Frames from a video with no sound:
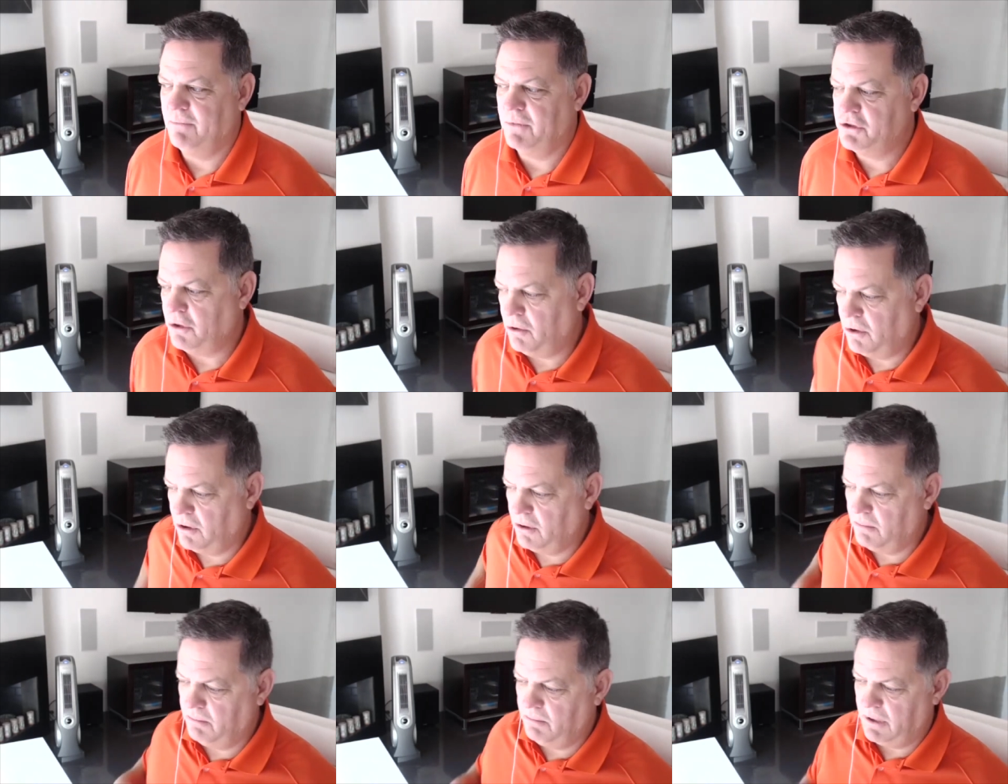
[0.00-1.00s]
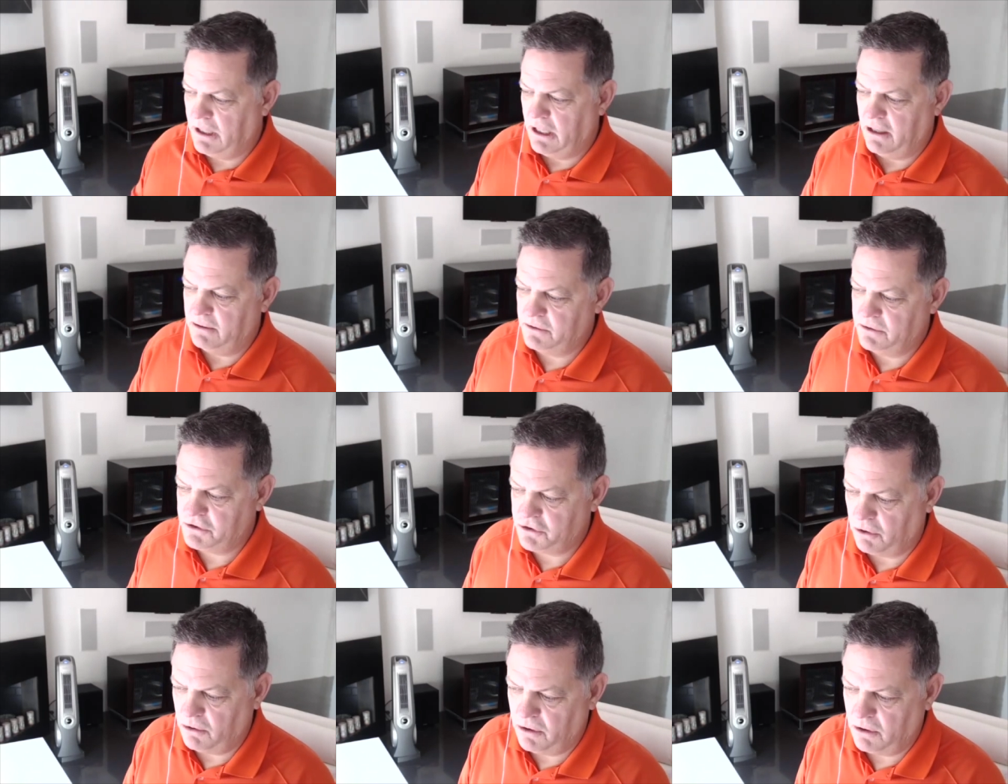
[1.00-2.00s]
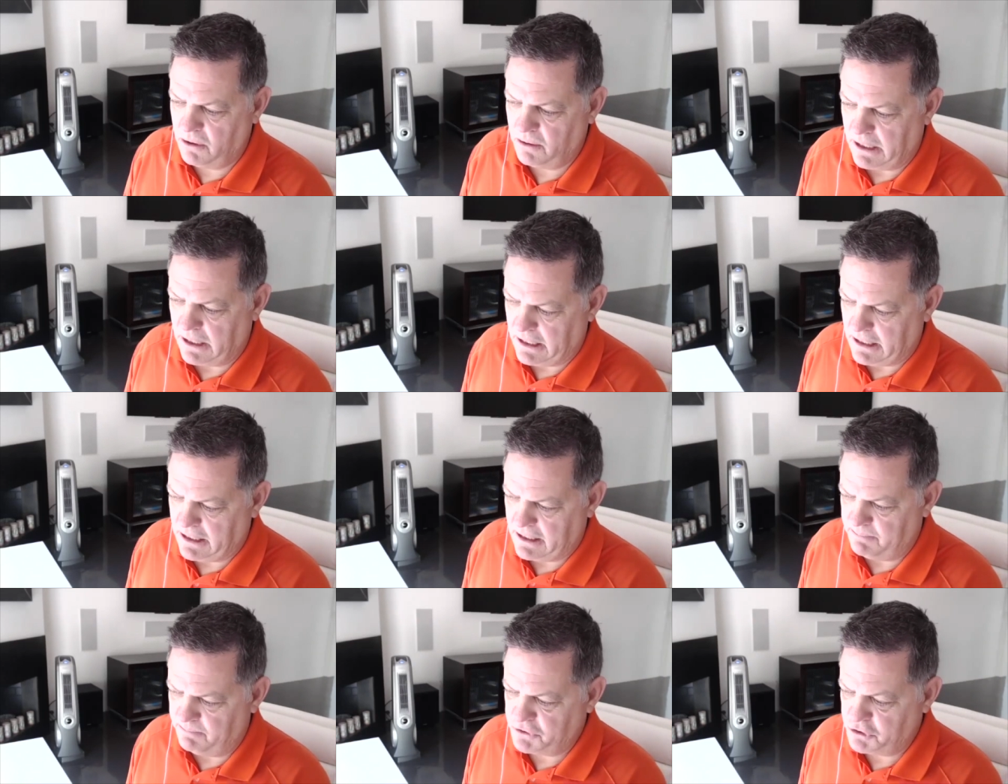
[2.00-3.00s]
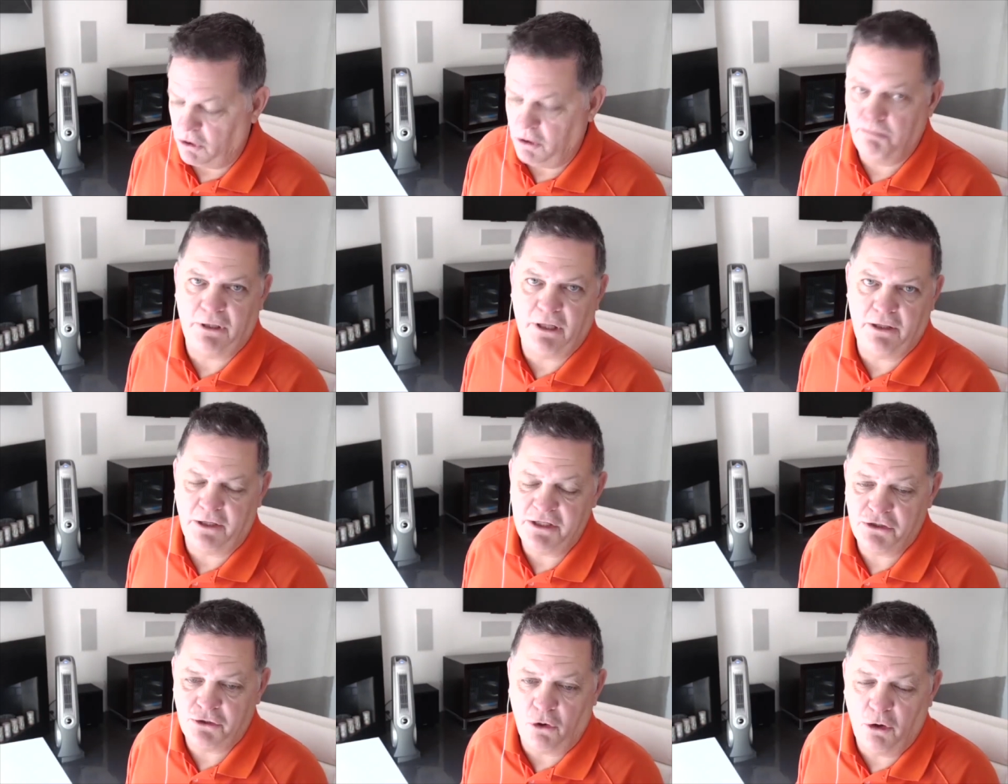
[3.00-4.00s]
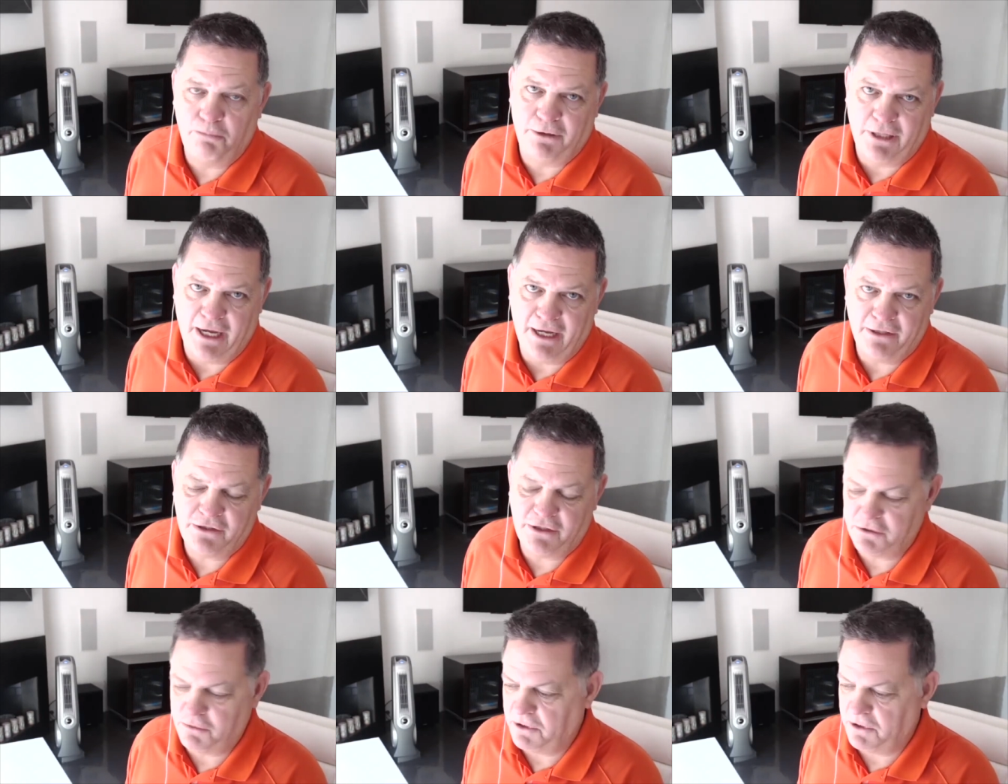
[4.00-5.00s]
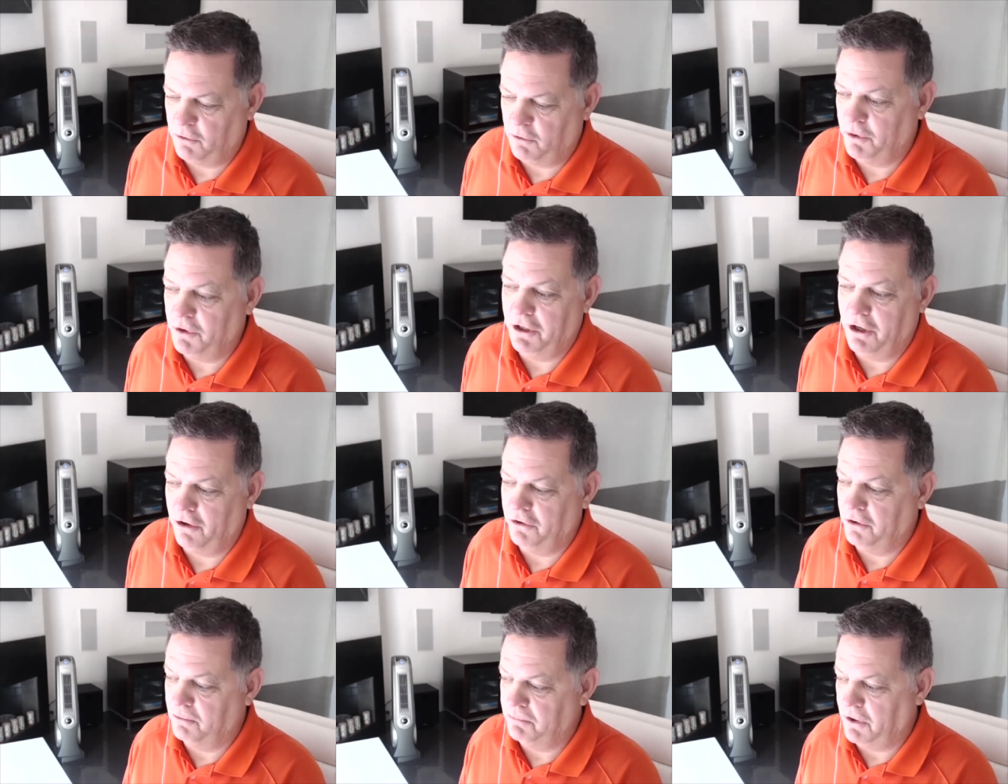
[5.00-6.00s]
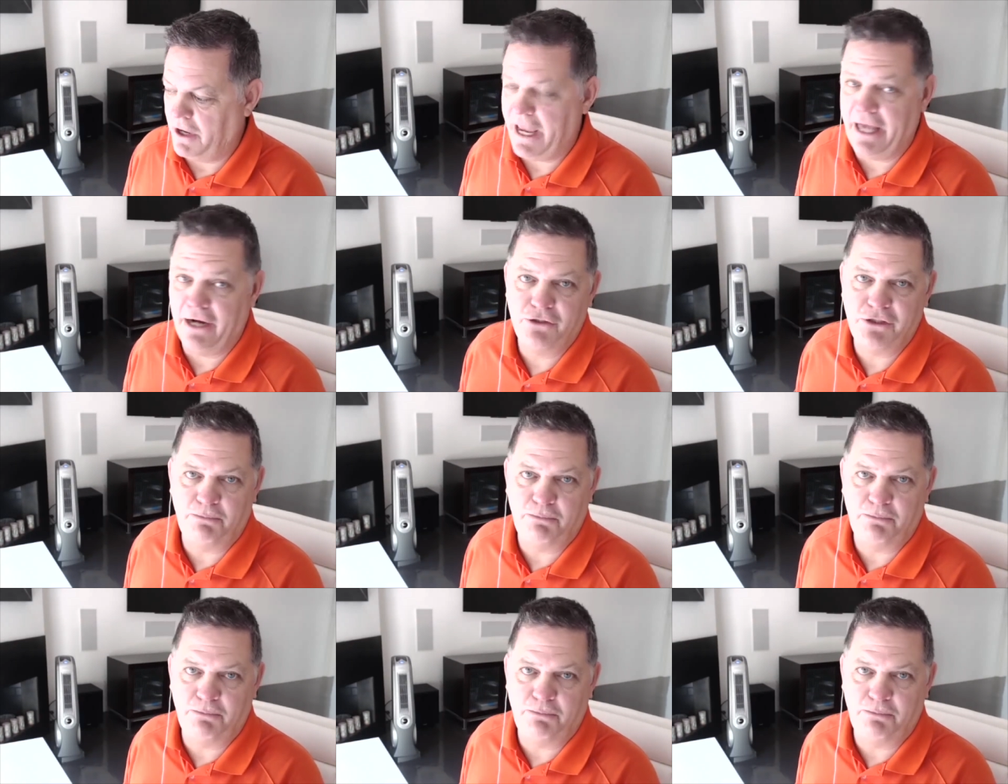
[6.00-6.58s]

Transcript: solar uh, solar um, solar pl- these solar plants that's what they really are they're they're energy